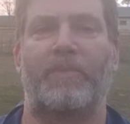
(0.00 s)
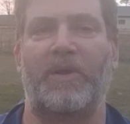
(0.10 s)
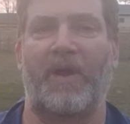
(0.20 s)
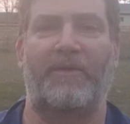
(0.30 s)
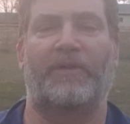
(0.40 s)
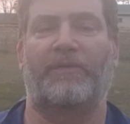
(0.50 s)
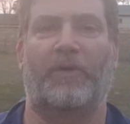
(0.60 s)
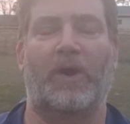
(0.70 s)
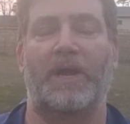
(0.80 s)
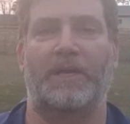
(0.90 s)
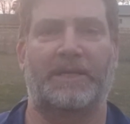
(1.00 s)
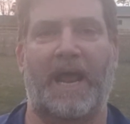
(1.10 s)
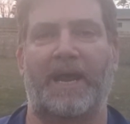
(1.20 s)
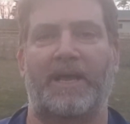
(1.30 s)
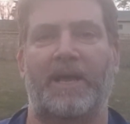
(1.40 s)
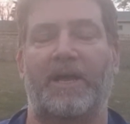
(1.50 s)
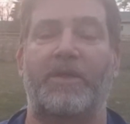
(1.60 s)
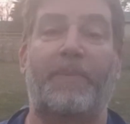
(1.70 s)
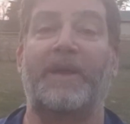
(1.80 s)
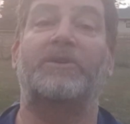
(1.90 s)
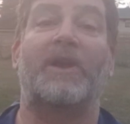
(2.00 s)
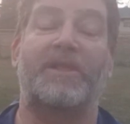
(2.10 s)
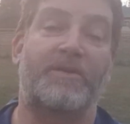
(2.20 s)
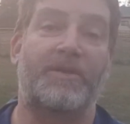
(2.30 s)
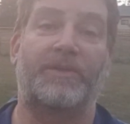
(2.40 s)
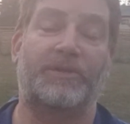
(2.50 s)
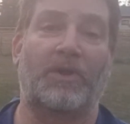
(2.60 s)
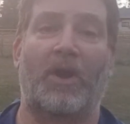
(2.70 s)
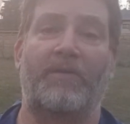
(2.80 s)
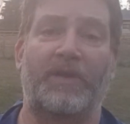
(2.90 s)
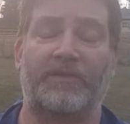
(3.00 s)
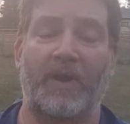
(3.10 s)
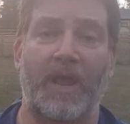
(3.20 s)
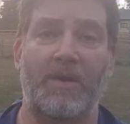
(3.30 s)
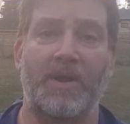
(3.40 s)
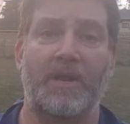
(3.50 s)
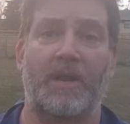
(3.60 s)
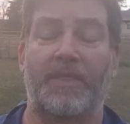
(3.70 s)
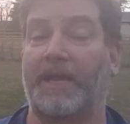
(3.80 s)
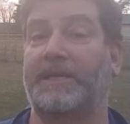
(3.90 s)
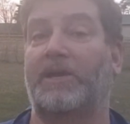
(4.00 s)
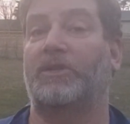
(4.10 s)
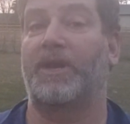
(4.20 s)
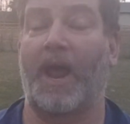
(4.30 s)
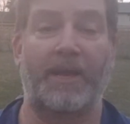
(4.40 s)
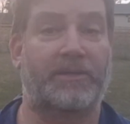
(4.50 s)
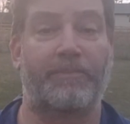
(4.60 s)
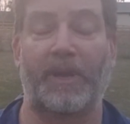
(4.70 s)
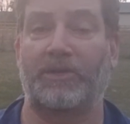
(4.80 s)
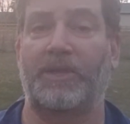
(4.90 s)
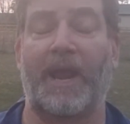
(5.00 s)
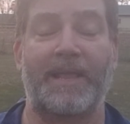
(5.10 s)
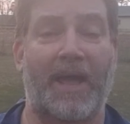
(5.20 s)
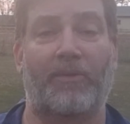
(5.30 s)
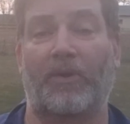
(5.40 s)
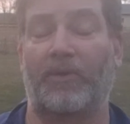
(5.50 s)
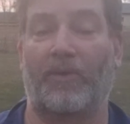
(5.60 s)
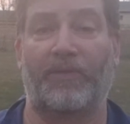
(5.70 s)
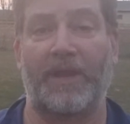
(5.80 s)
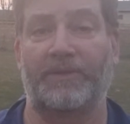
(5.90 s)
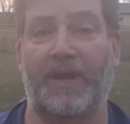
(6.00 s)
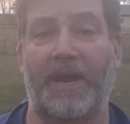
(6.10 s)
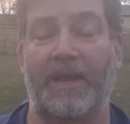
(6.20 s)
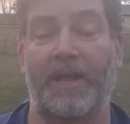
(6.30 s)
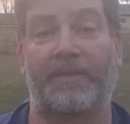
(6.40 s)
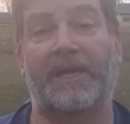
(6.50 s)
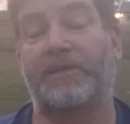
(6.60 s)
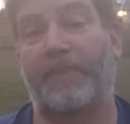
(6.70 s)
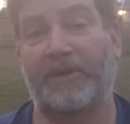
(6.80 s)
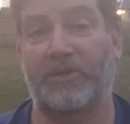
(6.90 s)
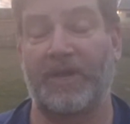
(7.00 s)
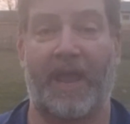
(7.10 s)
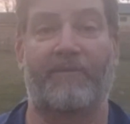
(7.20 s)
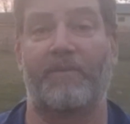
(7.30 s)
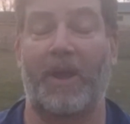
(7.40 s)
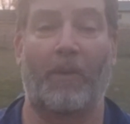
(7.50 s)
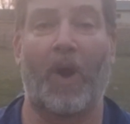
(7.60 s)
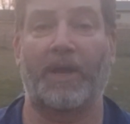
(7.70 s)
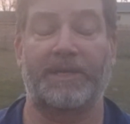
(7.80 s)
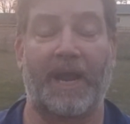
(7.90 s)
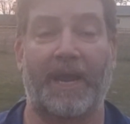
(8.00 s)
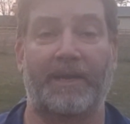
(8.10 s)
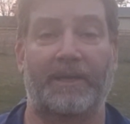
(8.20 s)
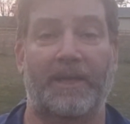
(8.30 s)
be grateful for today? The picture at the start of this video, that's actually not some picture that I downloaded off the internet. That's a picture that came from my walk tonight.